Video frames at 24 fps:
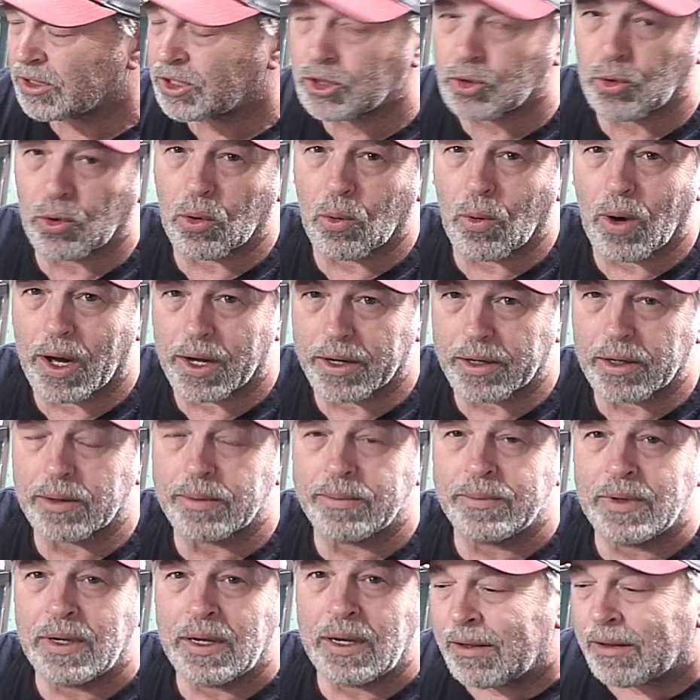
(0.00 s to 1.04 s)
sewer water.
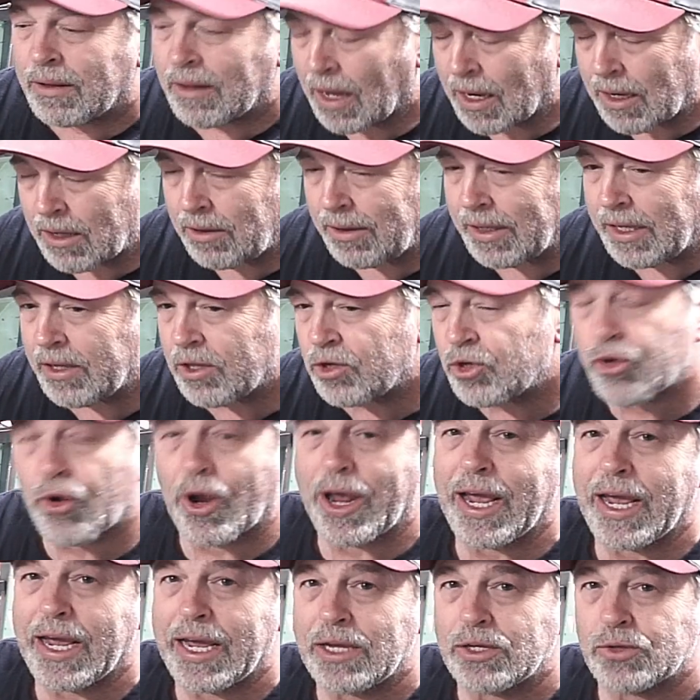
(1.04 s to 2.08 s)
Luckily, the
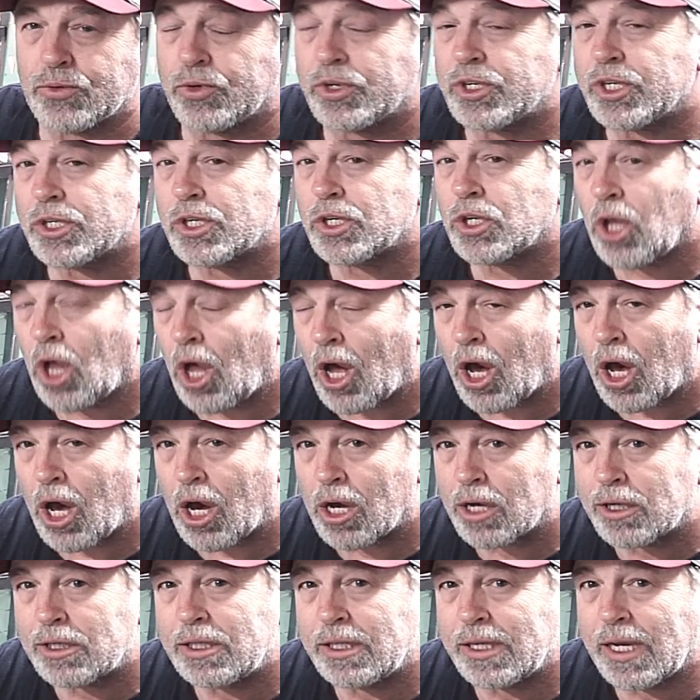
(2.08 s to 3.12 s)
drains were just
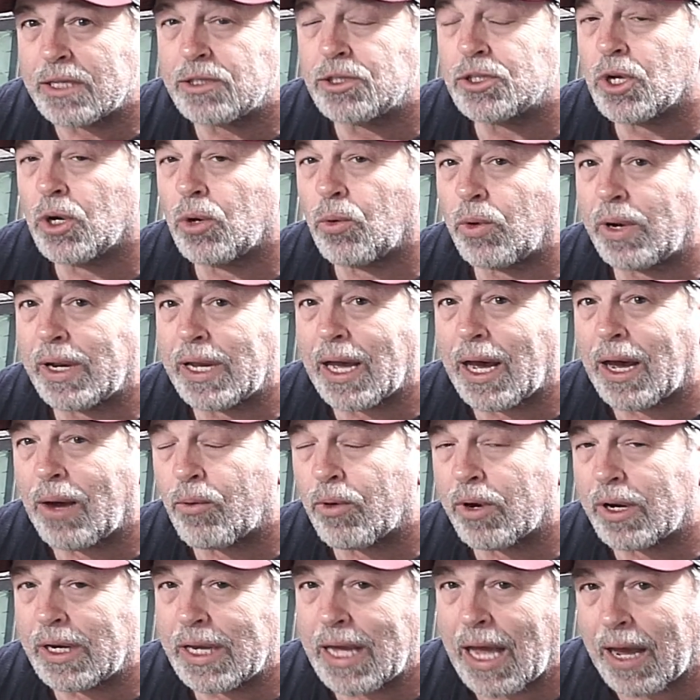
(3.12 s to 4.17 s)
clogged, and so we're
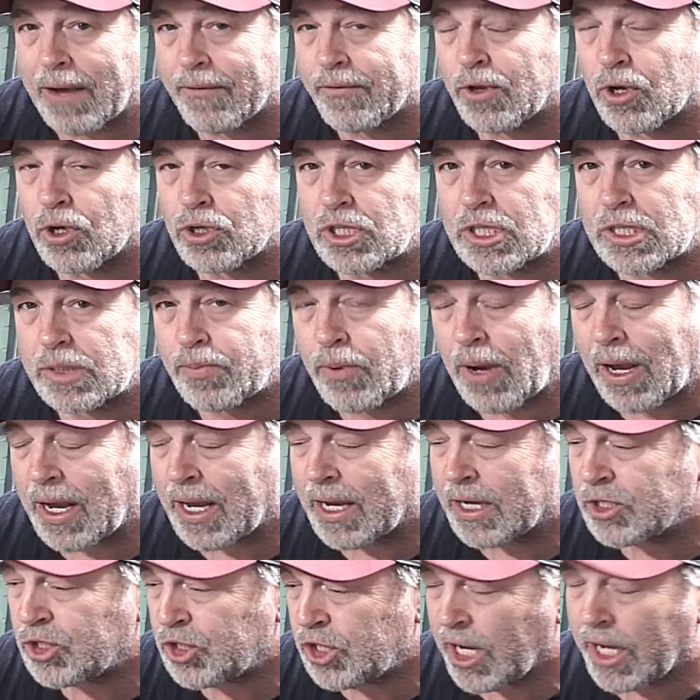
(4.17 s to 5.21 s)
gonna have those
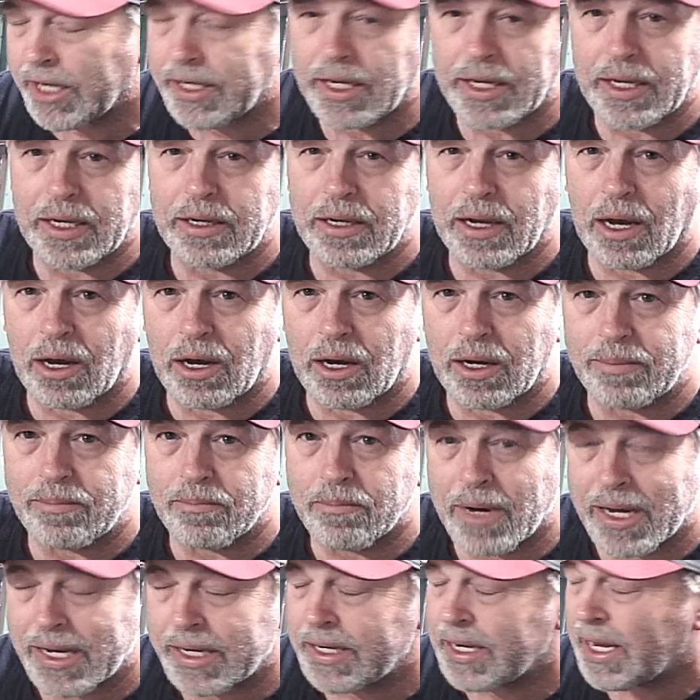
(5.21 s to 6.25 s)
jetted on
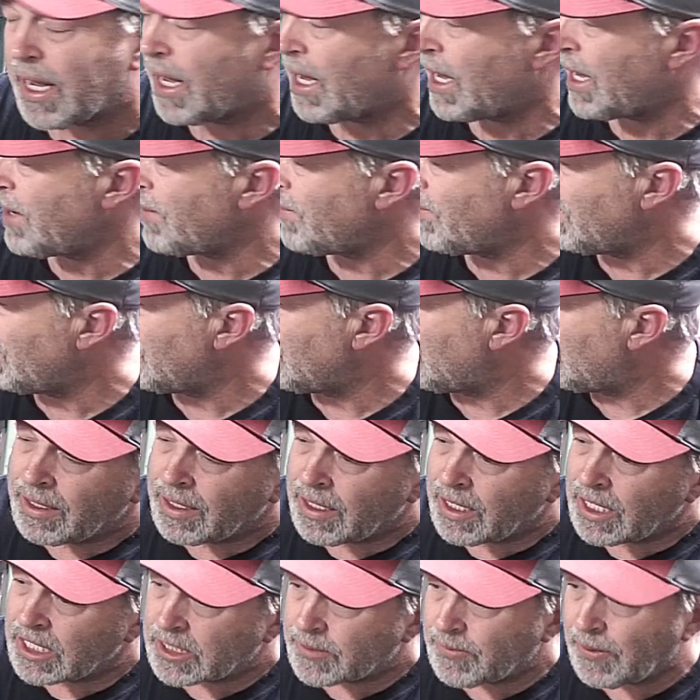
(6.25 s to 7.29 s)
Monday.
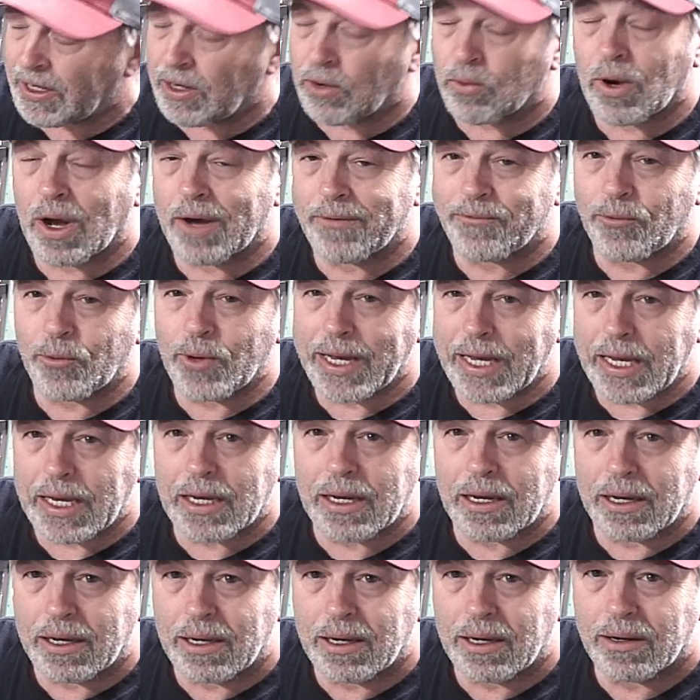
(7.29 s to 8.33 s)
It's been a rough
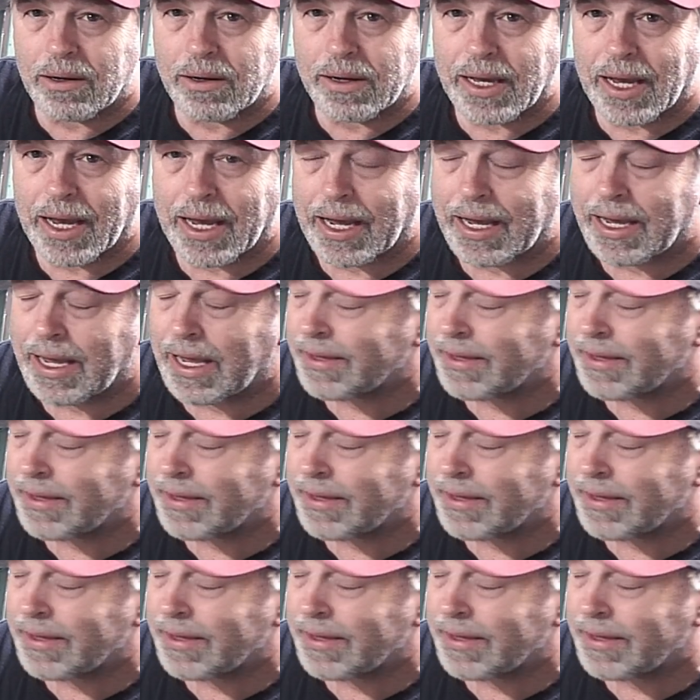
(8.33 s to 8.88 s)
week, okay?